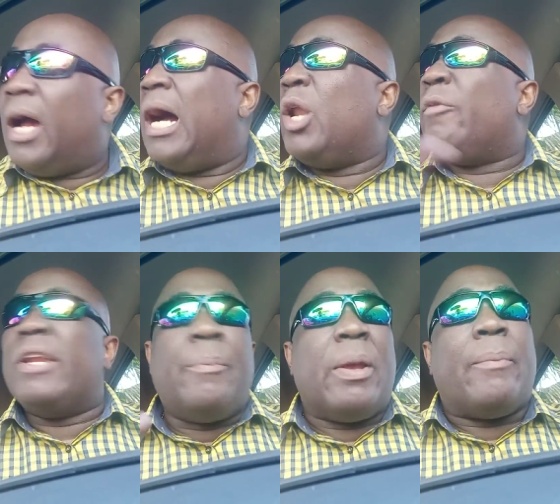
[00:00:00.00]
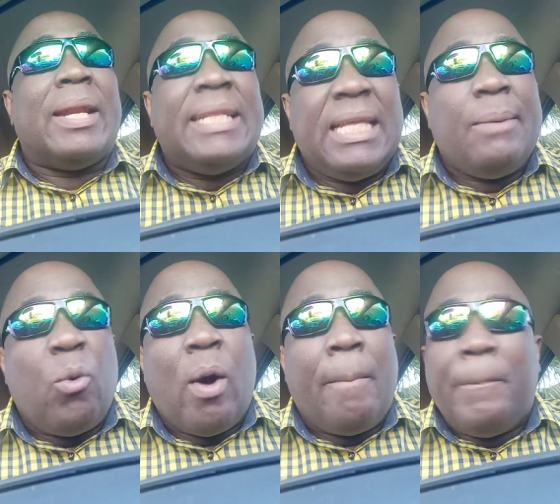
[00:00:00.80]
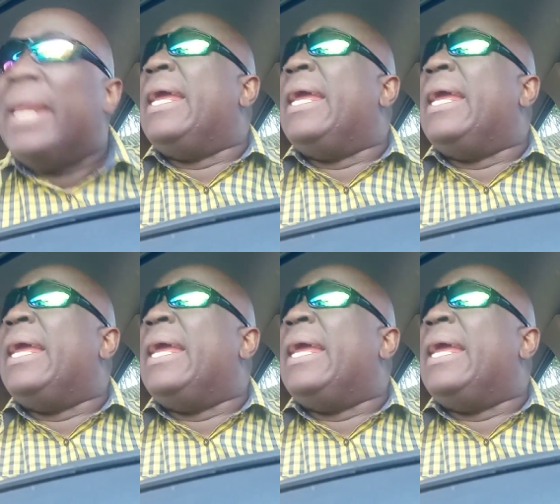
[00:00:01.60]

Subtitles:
And love it depend on the team who are playing